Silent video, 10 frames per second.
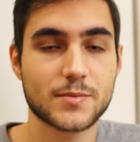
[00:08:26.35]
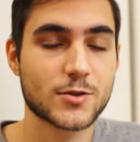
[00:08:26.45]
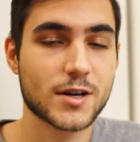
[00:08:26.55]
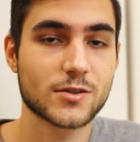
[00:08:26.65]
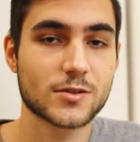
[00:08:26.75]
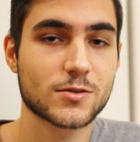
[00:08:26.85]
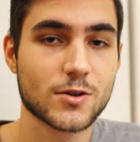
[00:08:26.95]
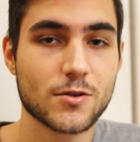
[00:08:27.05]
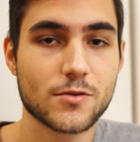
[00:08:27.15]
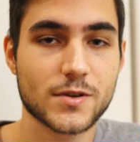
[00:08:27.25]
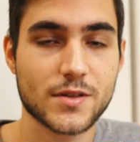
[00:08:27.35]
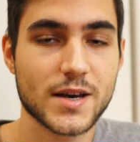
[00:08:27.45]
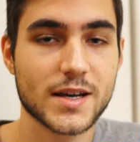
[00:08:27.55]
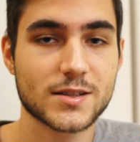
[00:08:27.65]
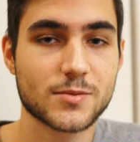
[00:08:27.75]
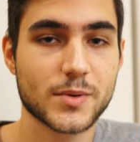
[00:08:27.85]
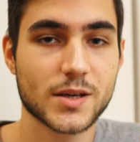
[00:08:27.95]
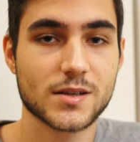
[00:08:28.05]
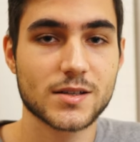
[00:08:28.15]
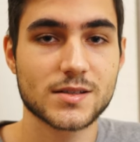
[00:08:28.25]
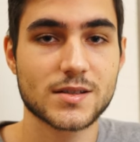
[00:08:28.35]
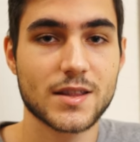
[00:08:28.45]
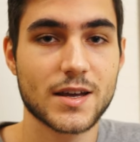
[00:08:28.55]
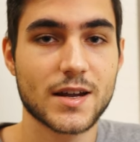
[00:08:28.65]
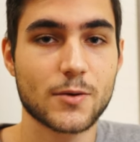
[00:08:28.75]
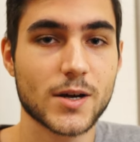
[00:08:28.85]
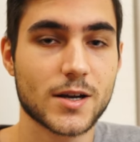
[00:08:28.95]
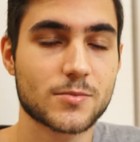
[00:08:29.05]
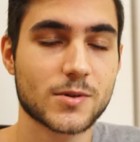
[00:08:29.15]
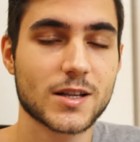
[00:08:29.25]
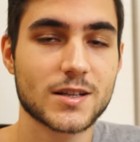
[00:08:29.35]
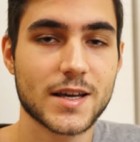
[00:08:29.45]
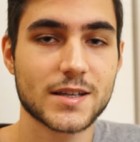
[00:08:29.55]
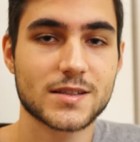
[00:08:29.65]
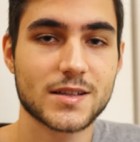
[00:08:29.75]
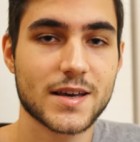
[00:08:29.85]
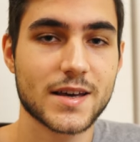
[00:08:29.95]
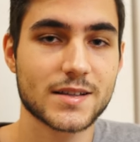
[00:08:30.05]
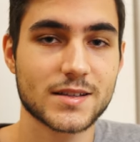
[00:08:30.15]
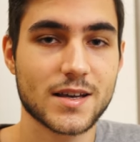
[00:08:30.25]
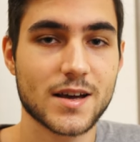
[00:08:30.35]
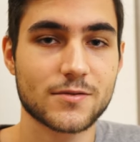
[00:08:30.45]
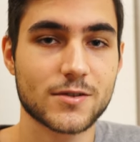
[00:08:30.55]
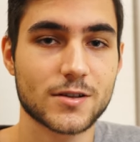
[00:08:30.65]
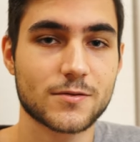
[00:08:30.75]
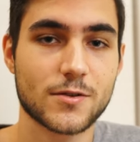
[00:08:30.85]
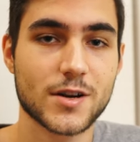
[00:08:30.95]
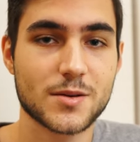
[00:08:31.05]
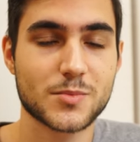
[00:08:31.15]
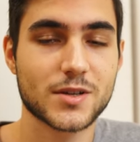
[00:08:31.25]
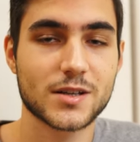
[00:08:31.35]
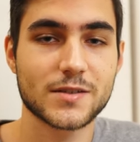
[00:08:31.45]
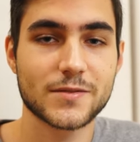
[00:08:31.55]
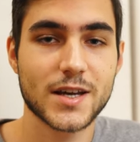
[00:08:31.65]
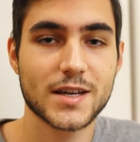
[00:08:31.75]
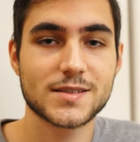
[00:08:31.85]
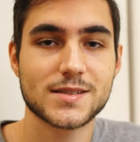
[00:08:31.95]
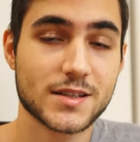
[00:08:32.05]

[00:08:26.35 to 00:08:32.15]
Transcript: I'm trying not to go over that because then I wake up really late and I've got very unproductive days.